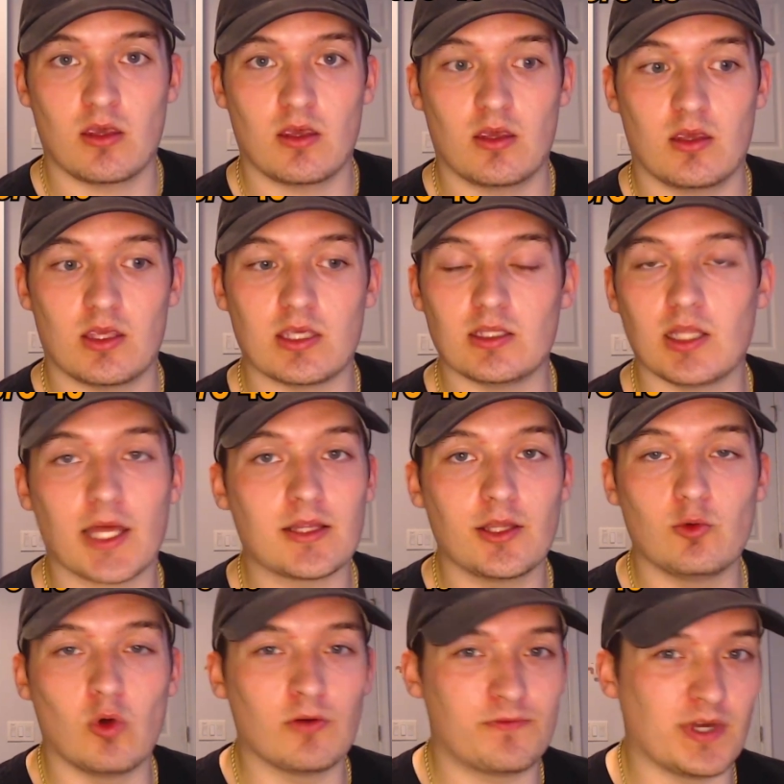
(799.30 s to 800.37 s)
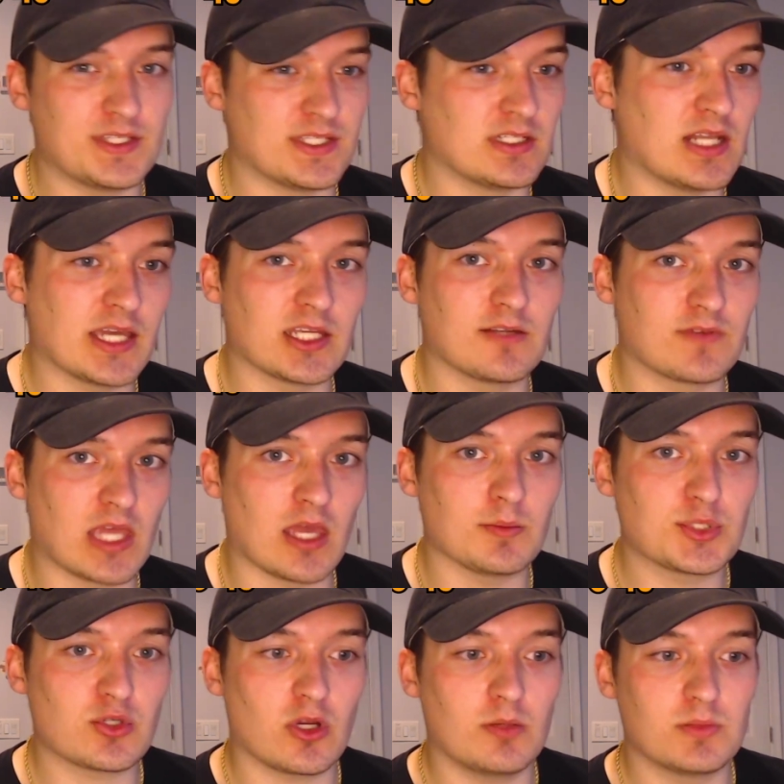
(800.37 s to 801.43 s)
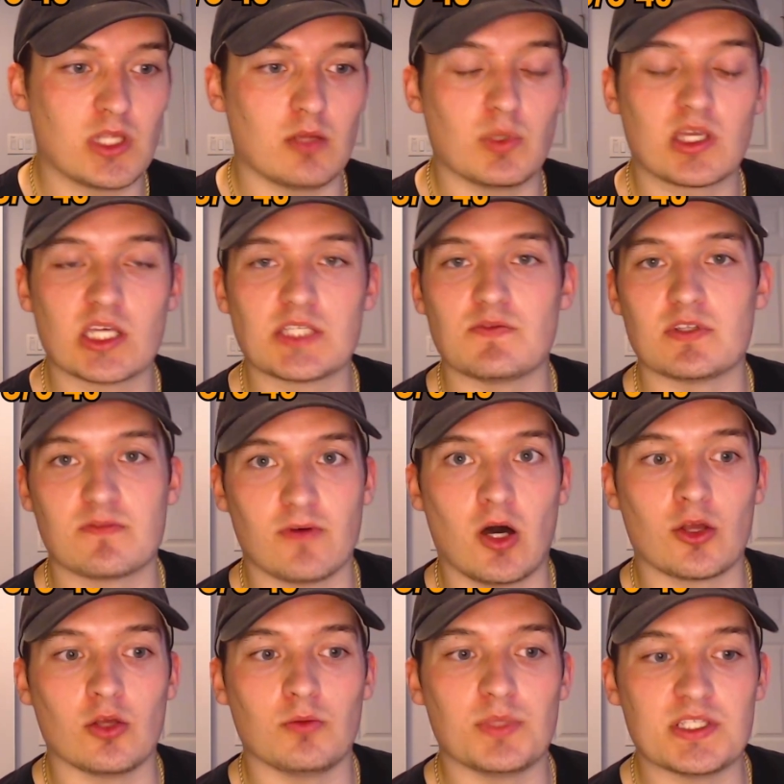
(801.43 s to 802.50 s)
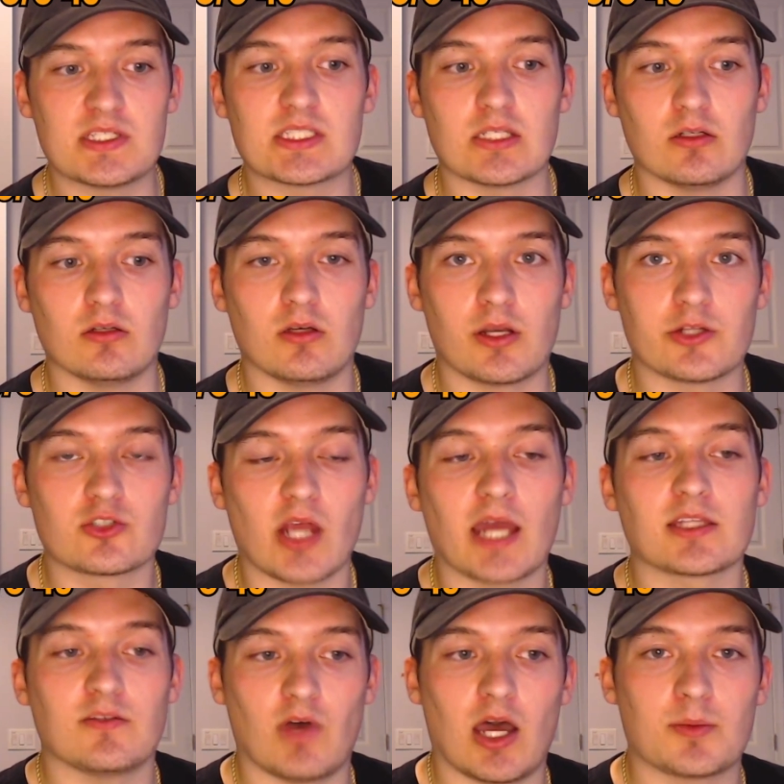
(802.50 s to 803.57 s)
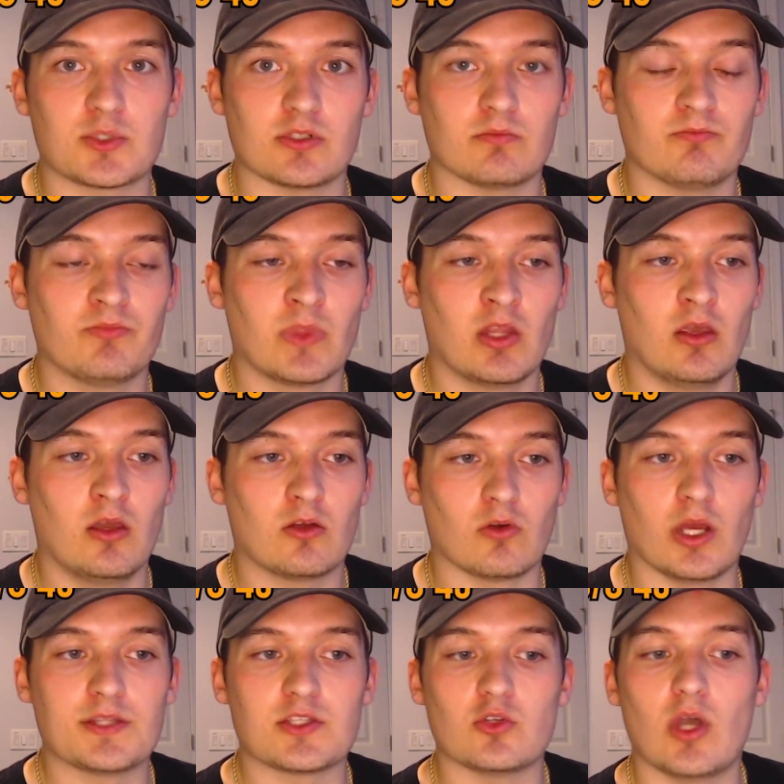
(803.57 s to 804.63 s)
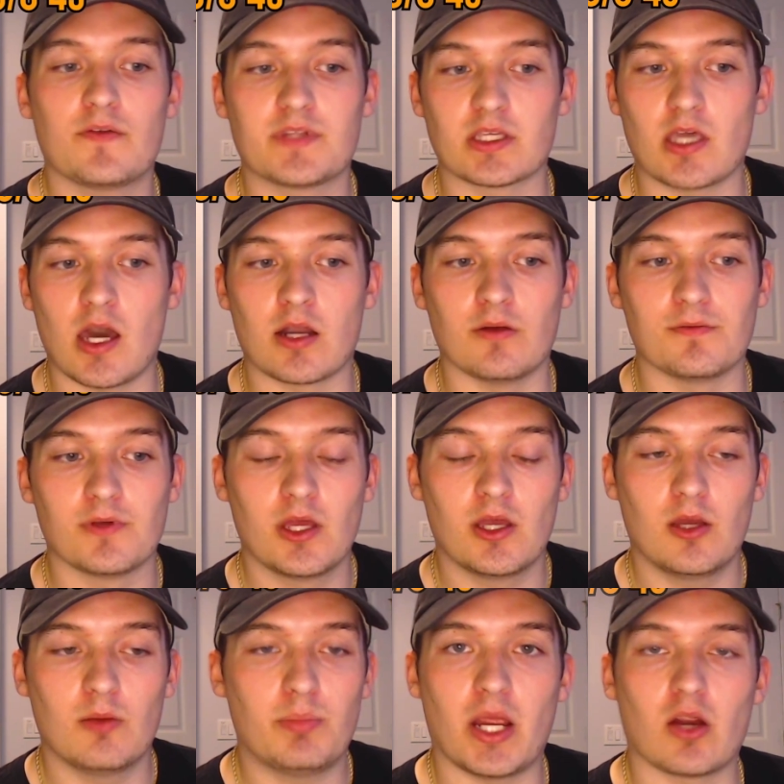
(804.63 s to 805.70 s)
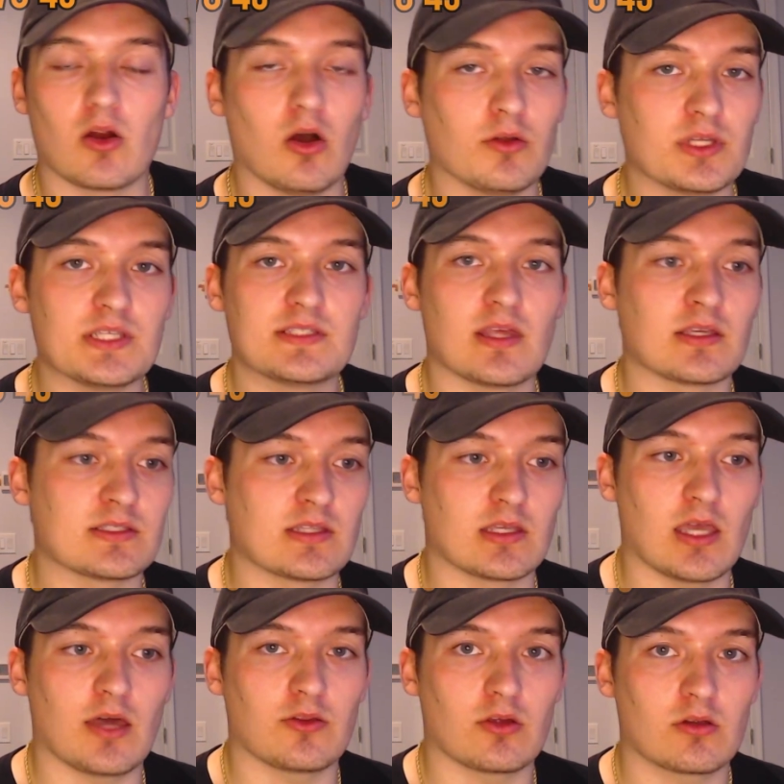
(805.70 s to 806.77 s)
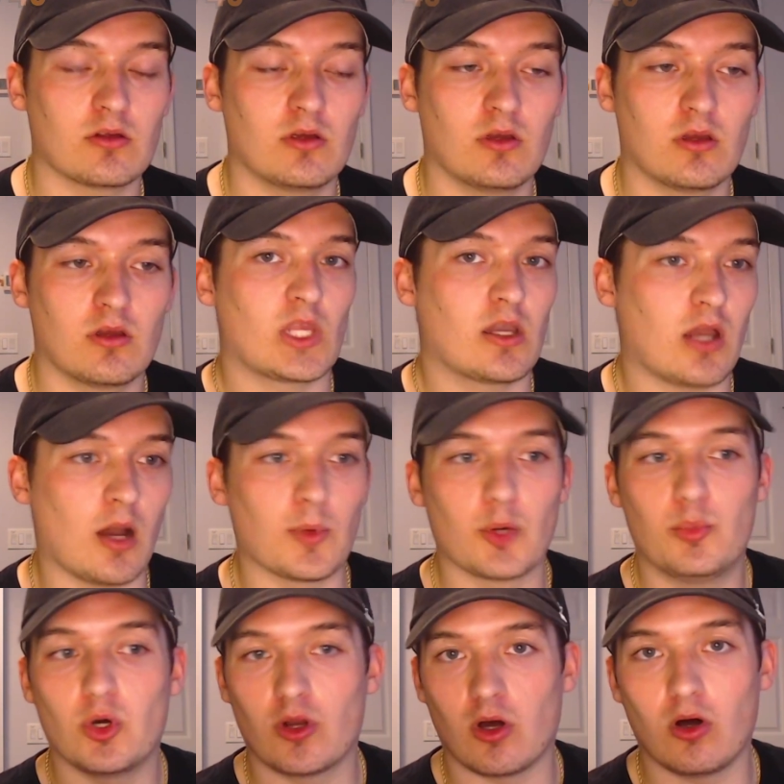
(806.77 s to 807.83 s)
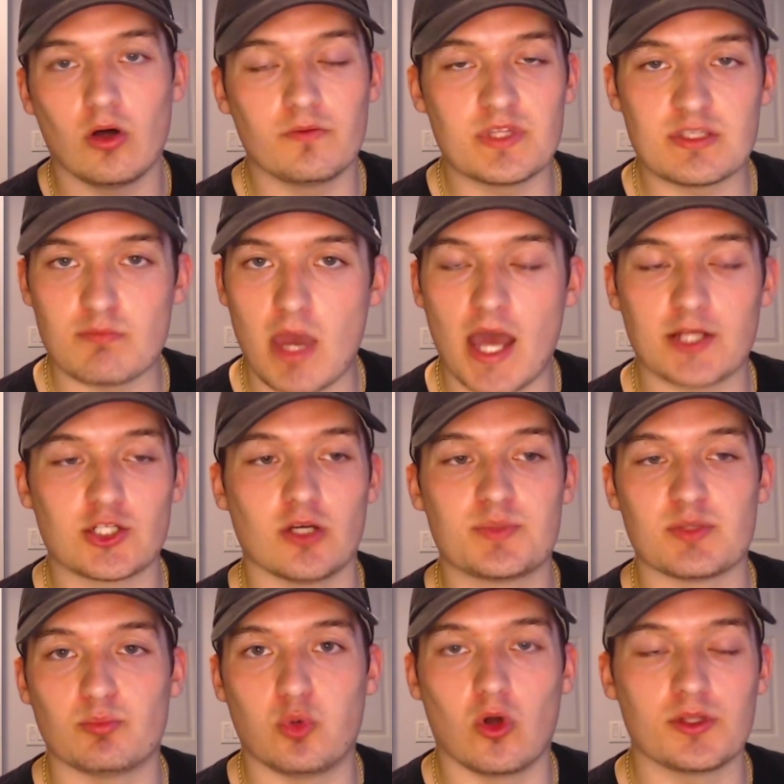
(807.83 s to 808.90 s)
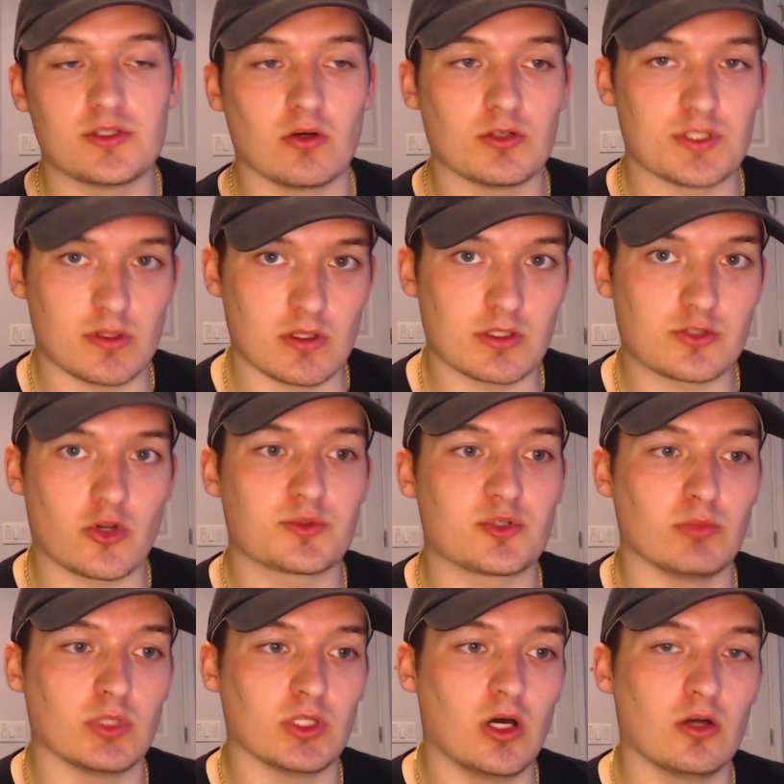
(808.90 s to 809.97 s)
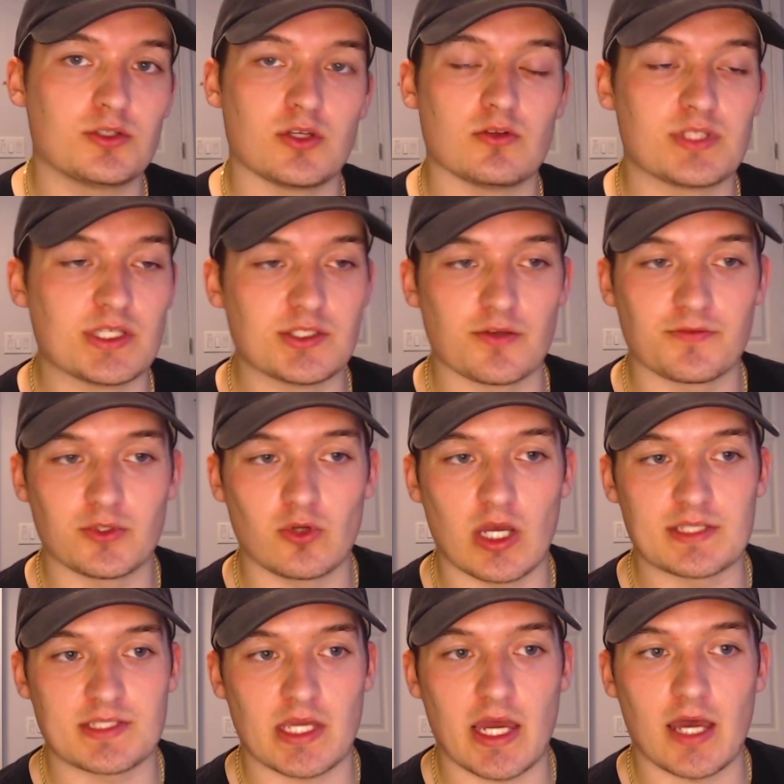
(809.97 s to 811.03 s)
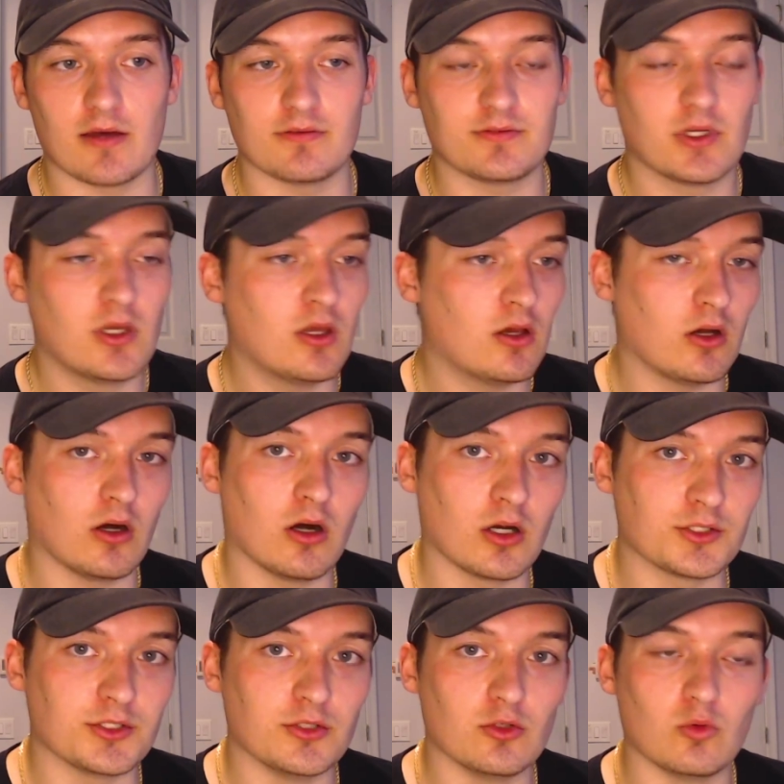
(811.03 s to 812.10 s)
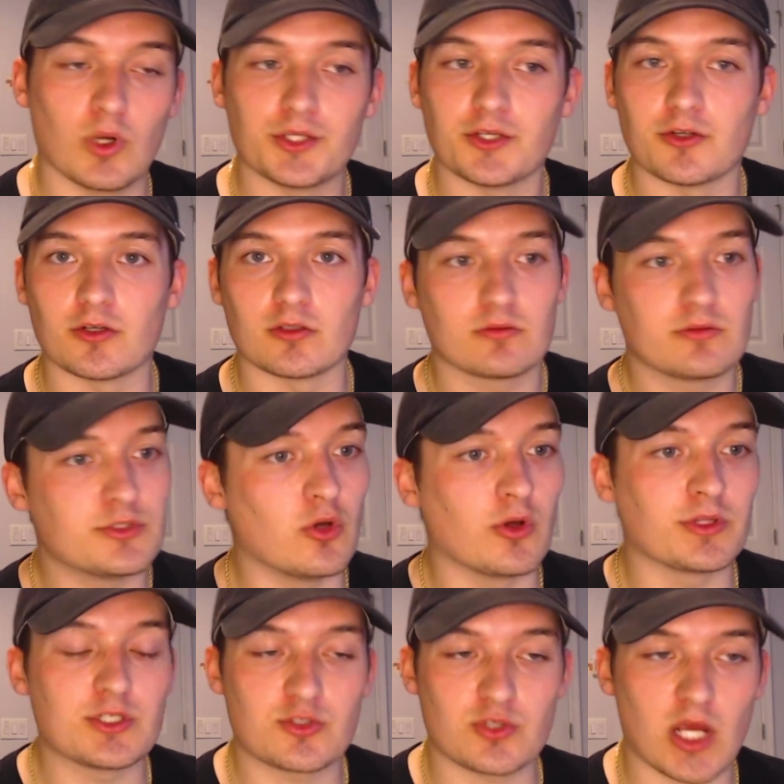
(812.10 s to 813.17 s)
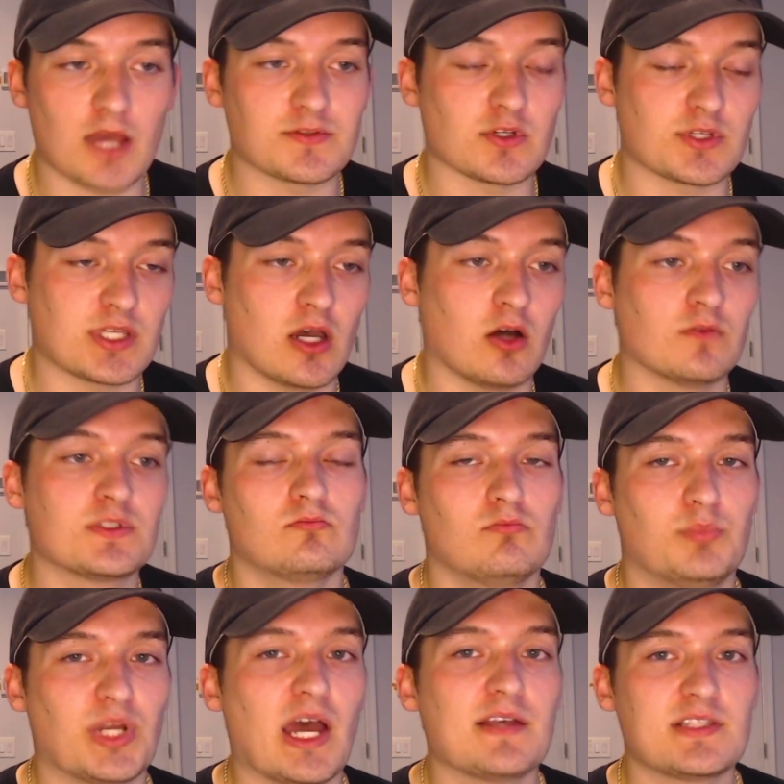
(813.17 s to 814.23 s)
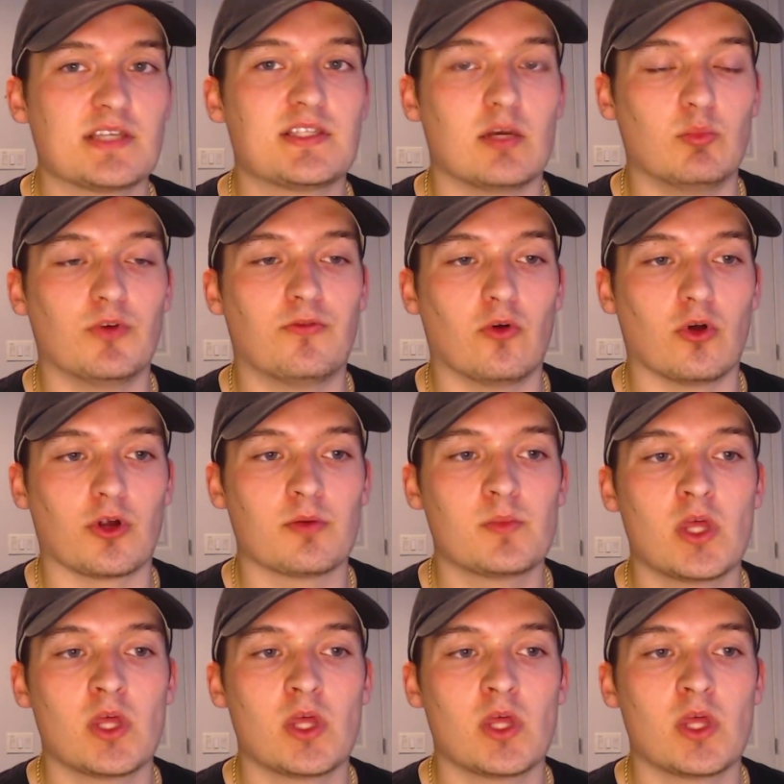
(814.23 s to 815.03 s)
he likely won't face a negative game script, and because of his volume, he's still an attractive option, right? So you have to kind of pair all these things together. I'm going to put all of these matchups and point totals in the description below so it's easier for you guys to have on you when you're doing these drafts yourselves. But as I said before,